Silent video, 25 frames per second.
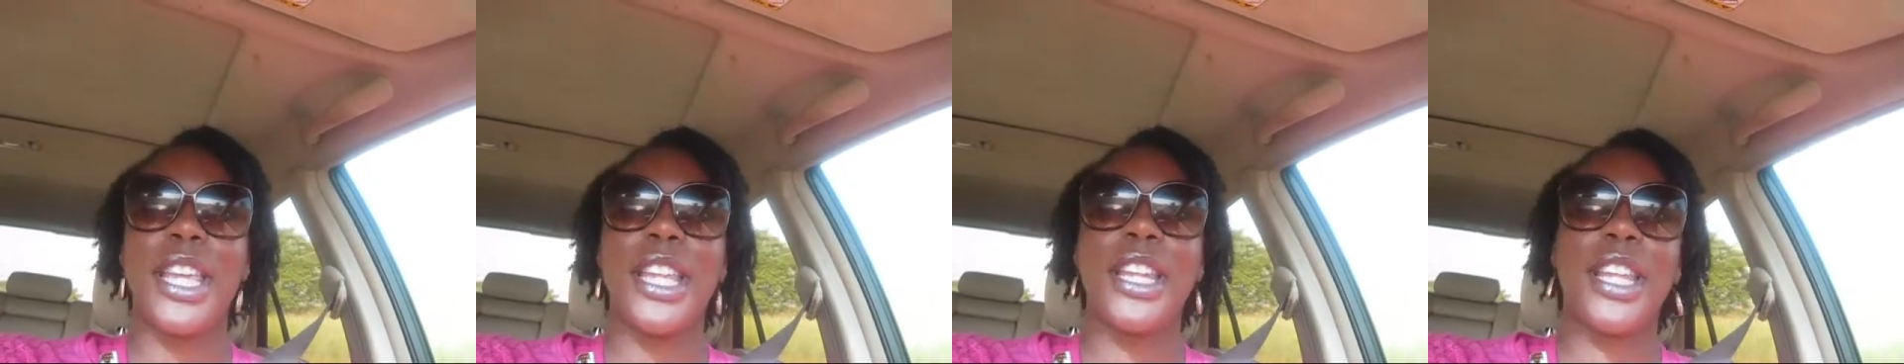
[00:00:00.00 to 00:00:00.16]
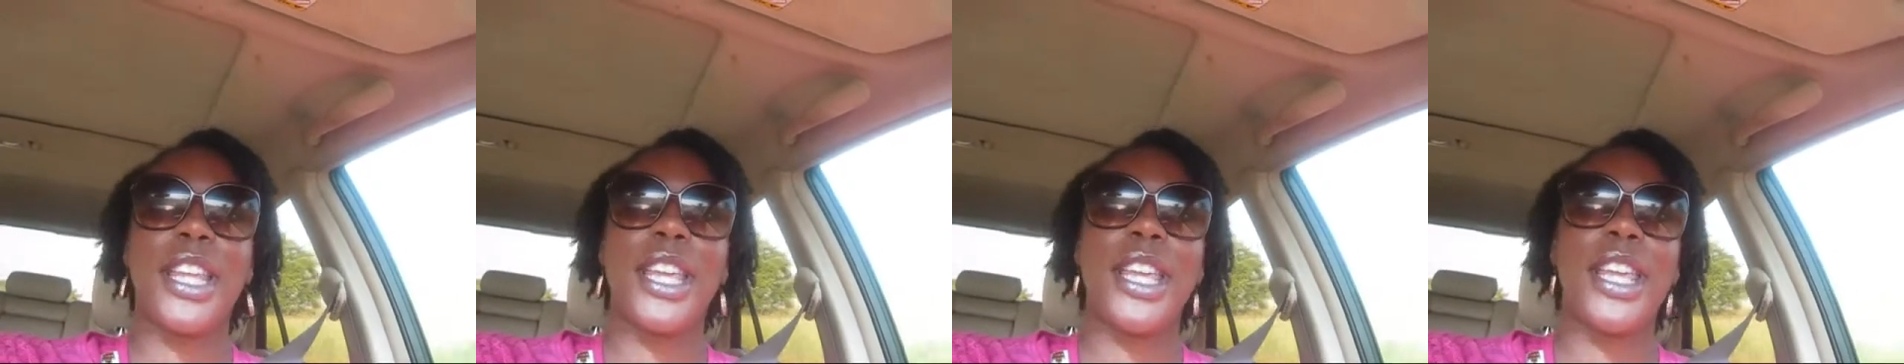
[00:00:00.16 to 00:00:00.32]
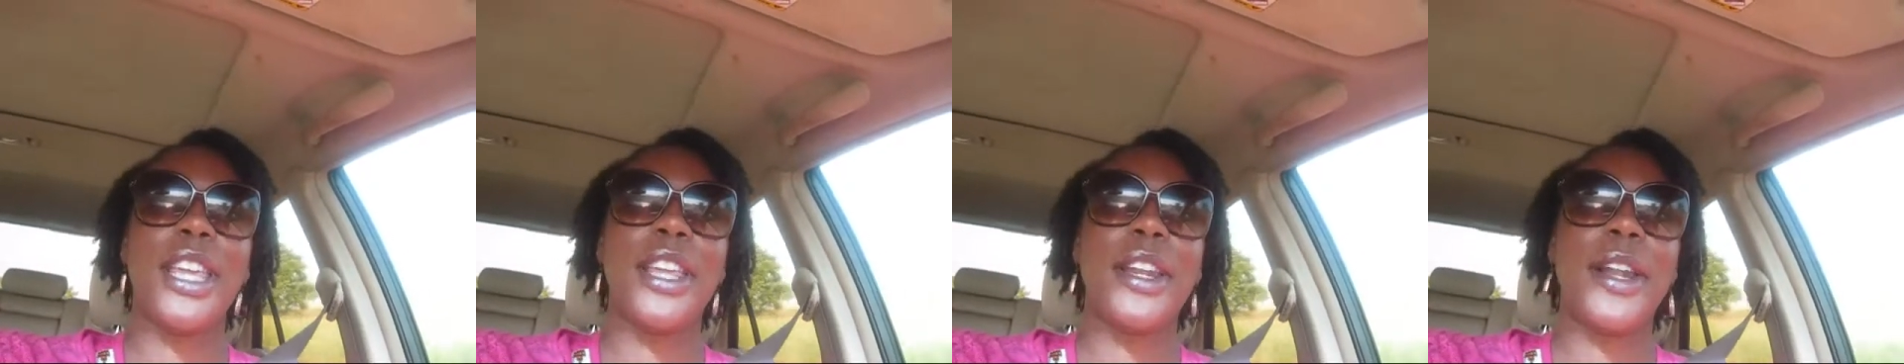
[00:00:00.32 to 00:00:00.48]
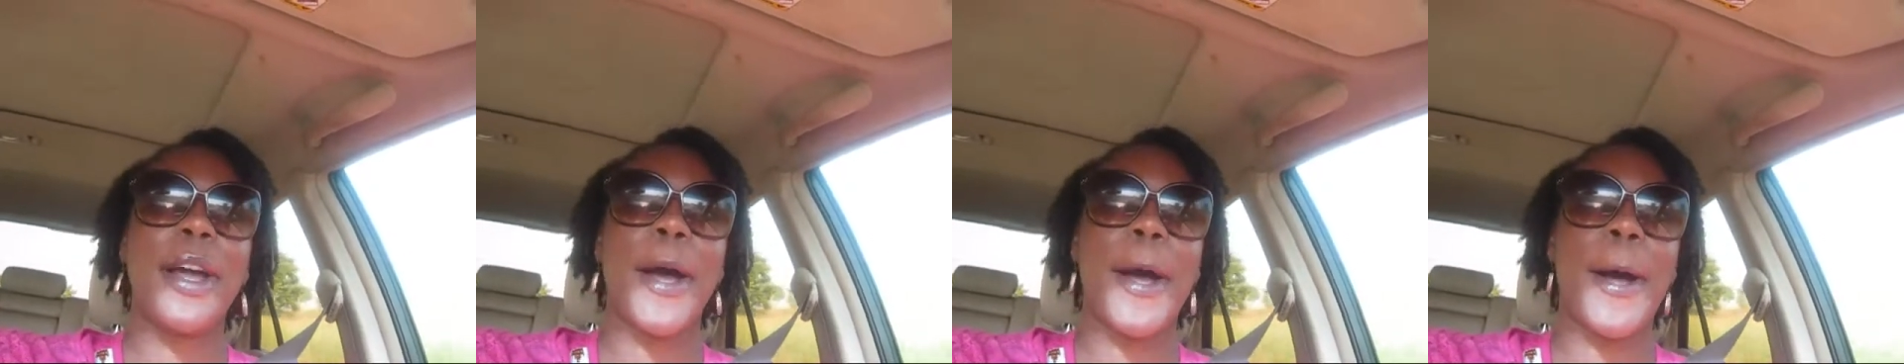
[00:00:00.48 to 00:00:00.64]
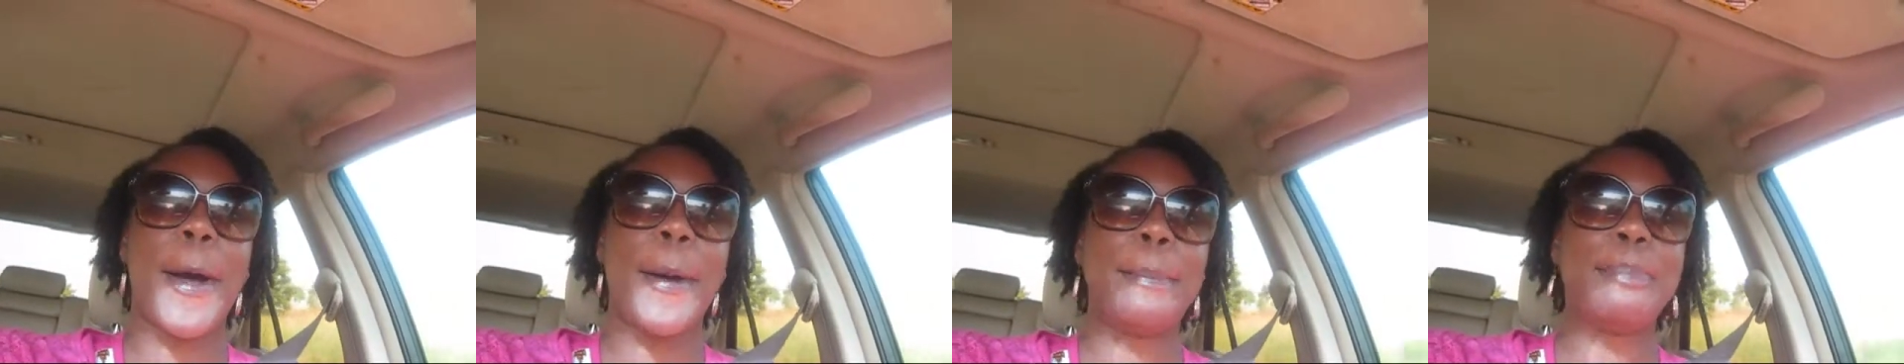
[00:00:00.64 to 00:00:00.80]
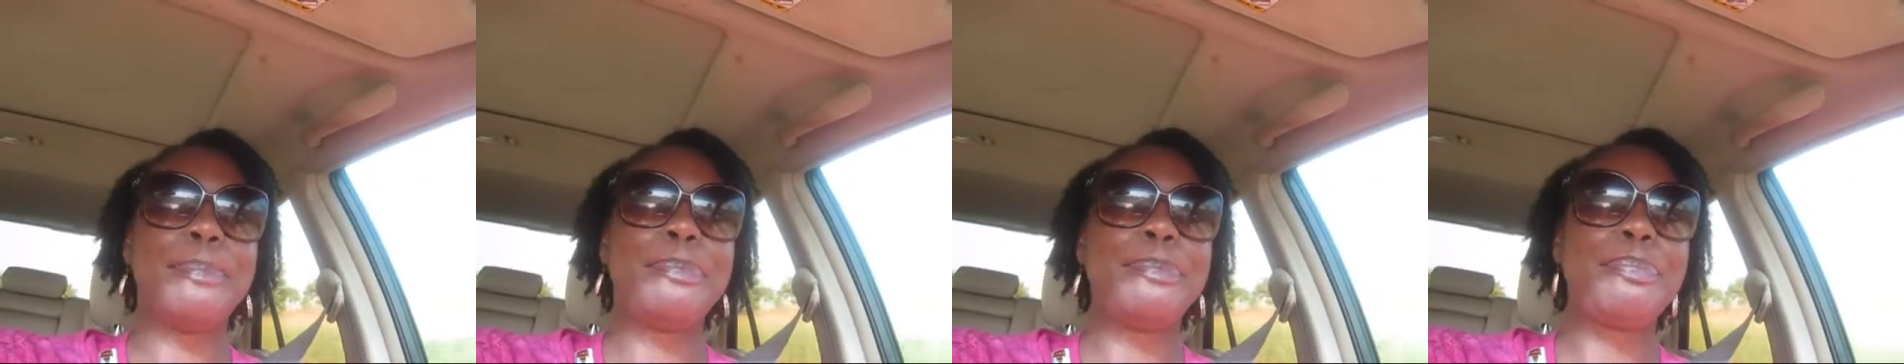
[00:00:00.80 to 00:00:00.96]
It, it
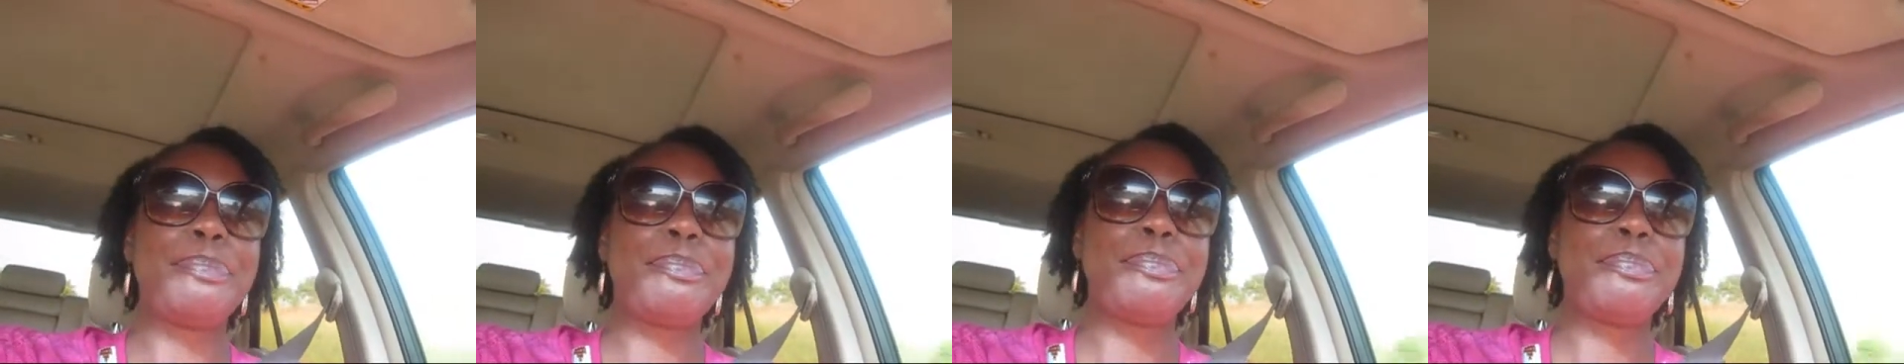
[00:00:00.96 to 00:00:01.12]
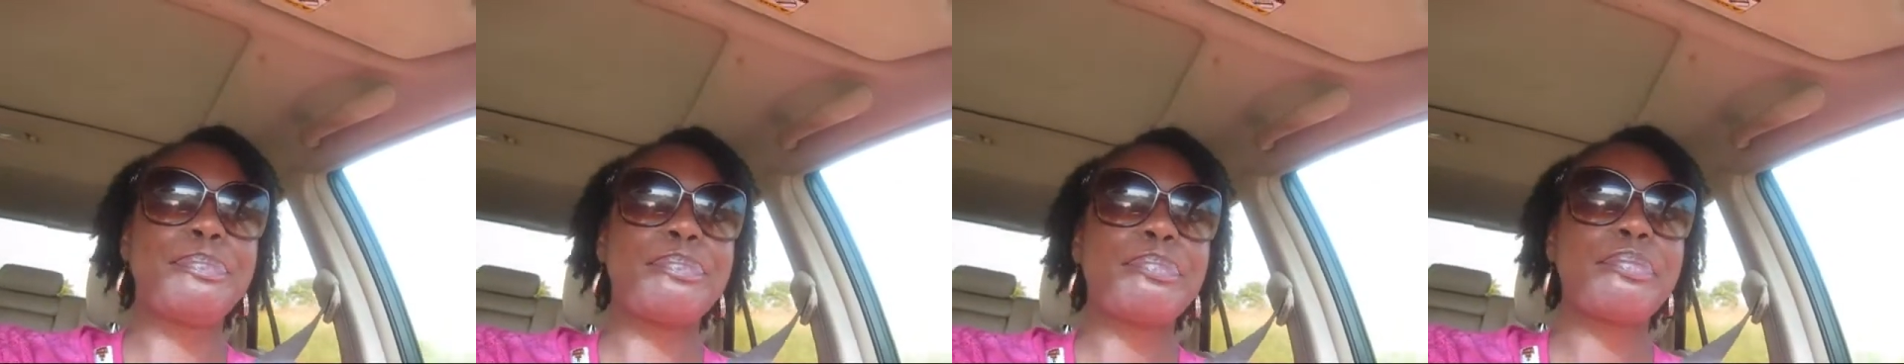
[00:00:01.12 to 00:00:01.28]
um,